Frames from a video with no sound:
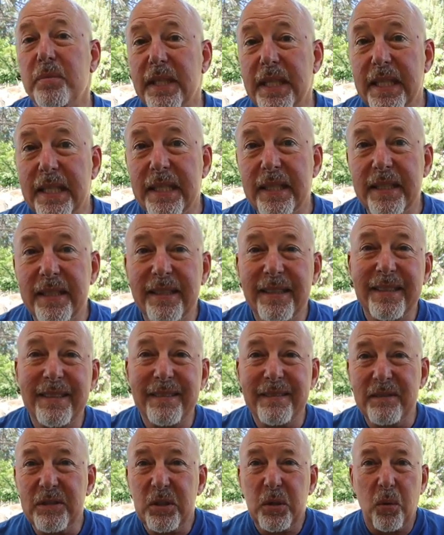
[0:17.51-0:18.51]

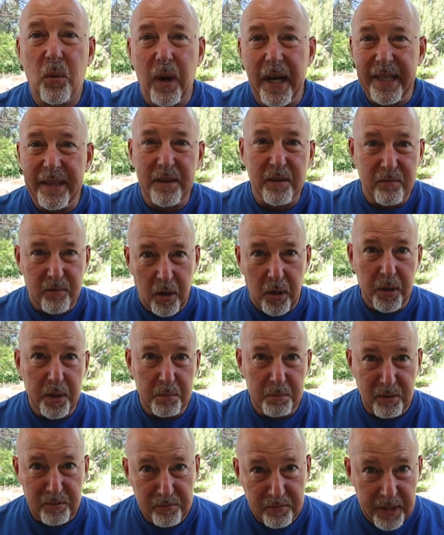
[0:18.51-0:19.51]
been quite the
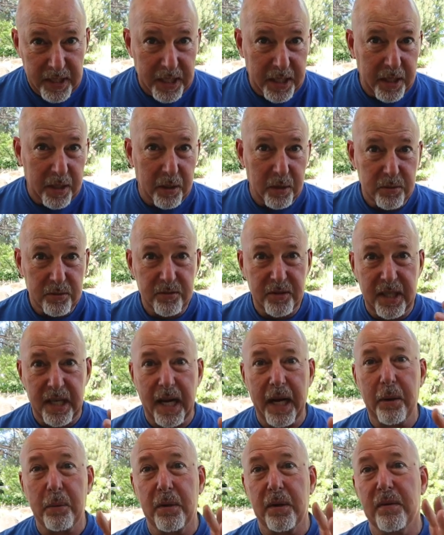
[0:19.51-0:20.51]
volume of videos that
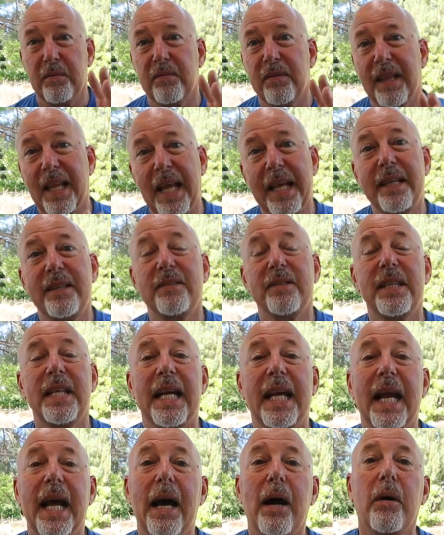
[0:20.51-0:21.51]
I would have liked to
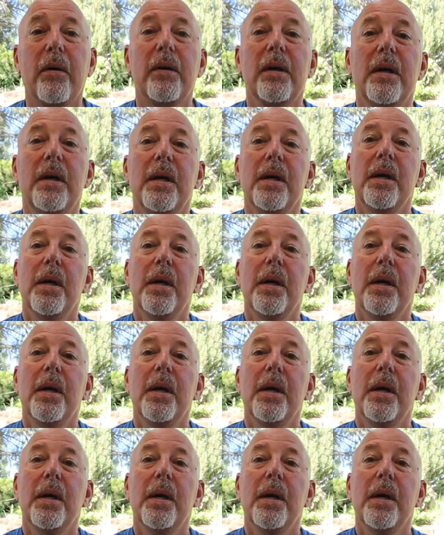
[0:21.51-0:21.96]
get out.